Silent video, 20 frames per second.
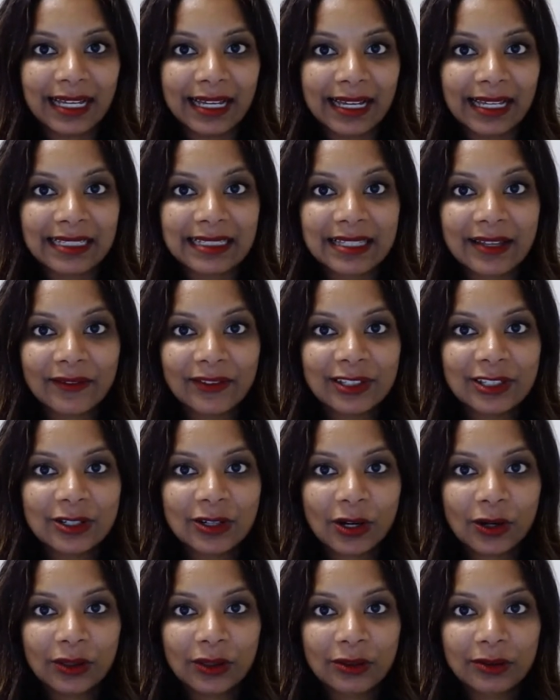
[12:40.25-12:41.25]
Again,
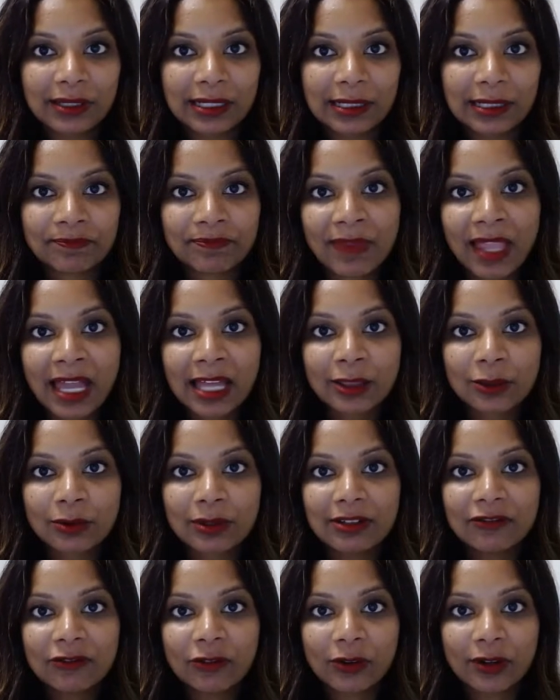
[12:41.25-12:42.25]

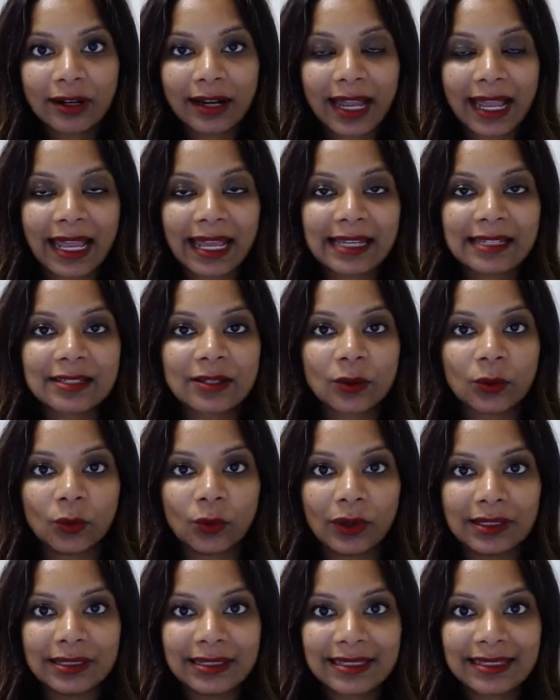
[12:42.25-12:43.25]

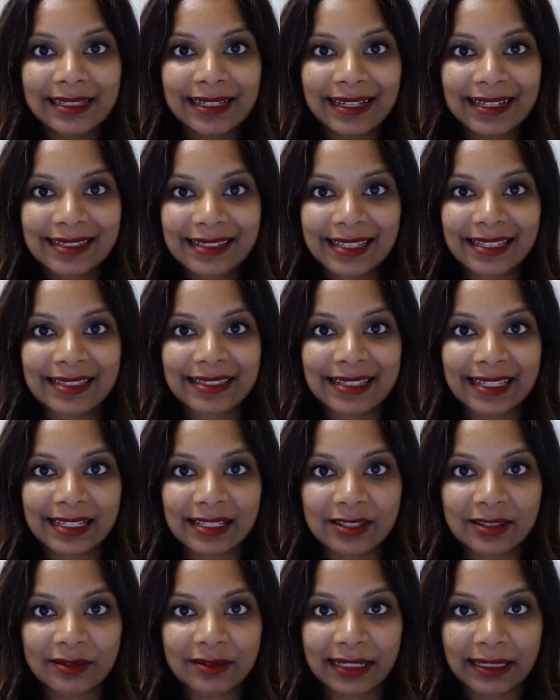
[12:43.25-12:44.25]

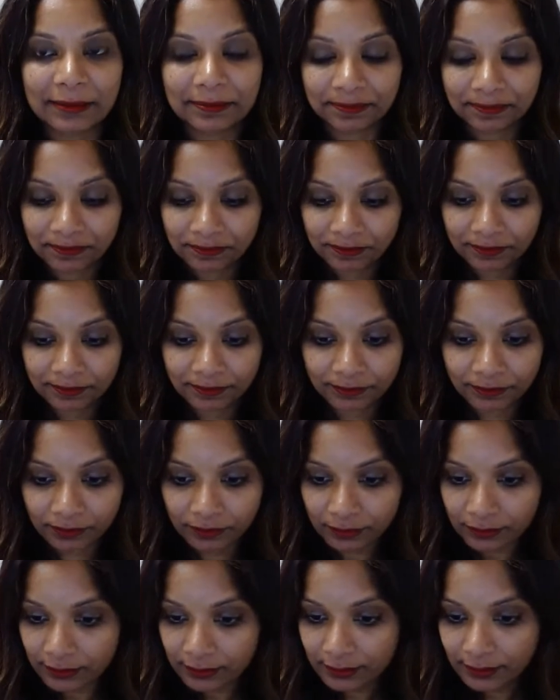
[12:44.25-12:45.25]
703-348-1663.
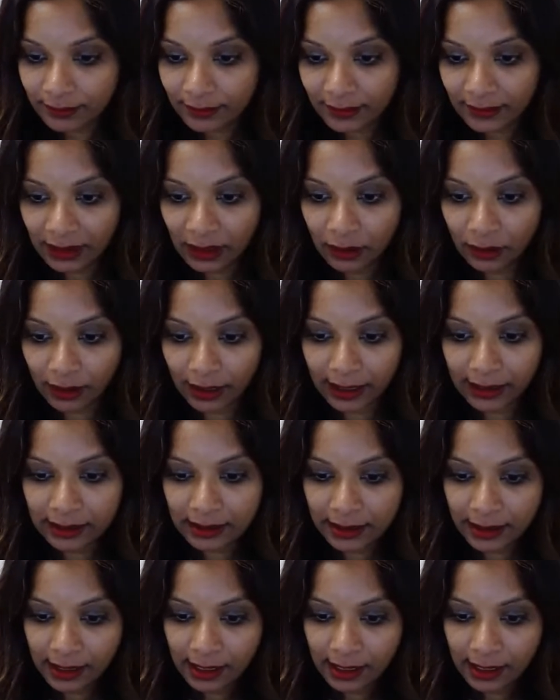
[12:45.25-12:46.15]
Great.